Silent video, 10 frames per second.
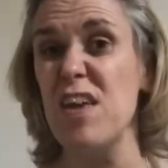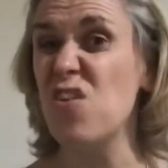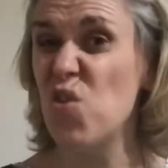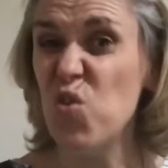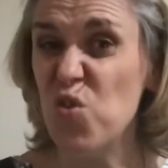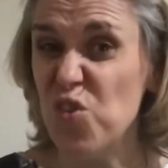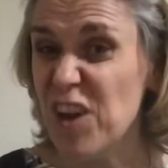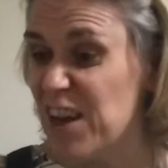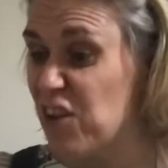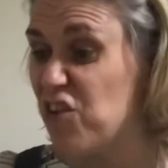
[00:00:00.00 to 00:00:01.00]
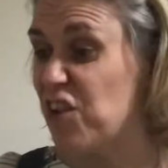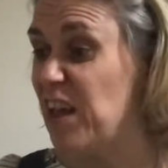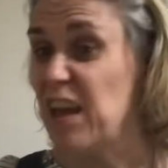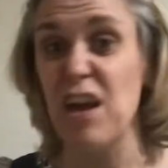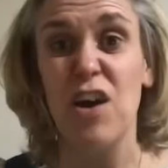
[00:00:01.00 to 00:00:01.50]
good actually
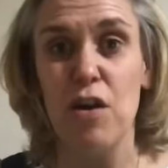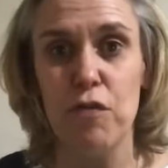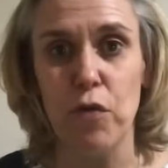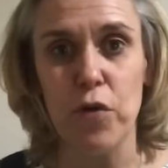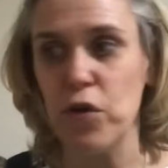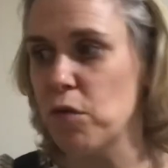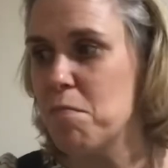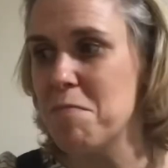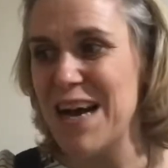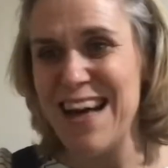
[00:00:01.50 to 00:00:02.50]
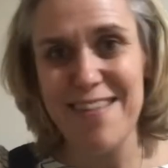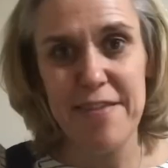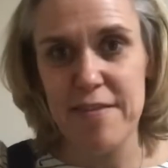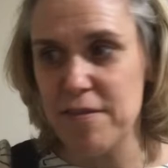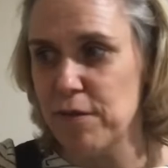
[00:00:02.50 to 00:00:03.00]
for your
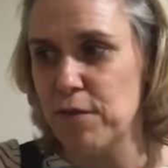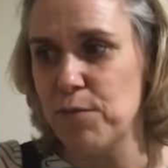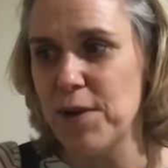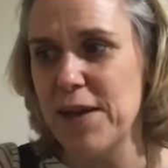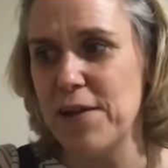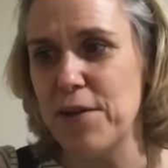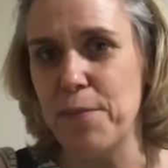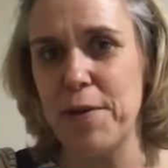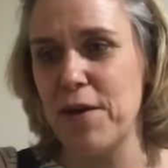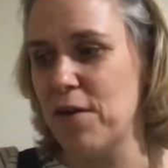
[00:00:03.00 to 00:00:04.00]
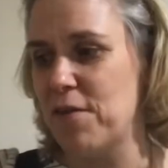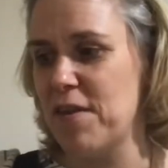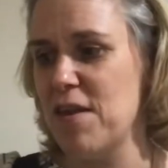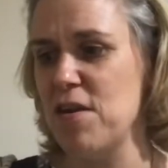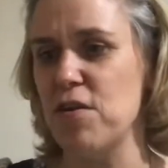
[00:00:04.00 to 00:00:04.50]
maths as well, because
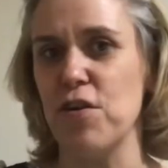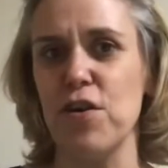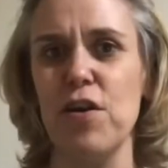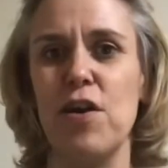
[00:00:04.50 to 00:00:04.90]
here